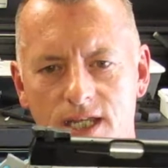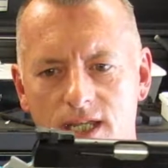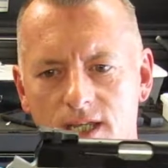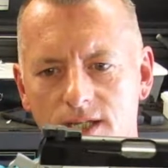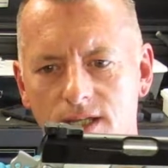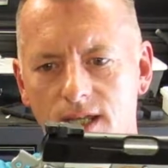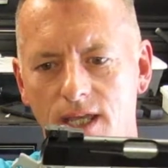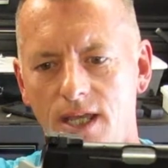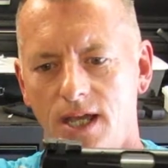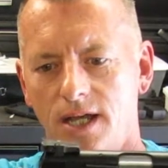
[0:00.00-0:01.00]
and
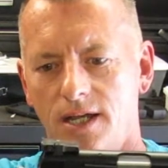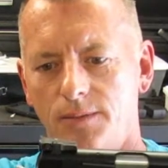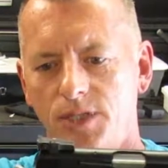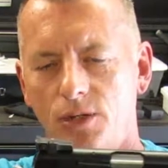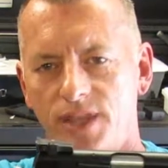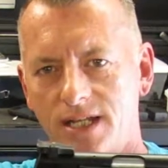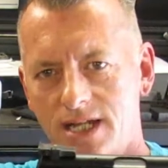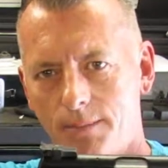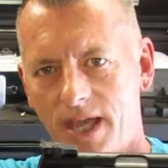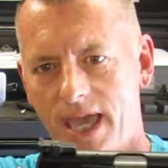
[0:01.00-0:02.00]
that's
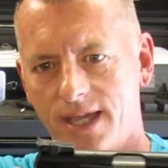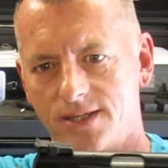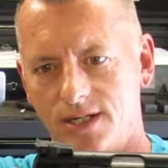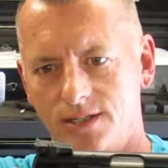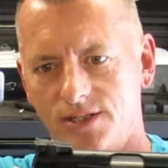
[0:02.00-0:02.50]
not by accident.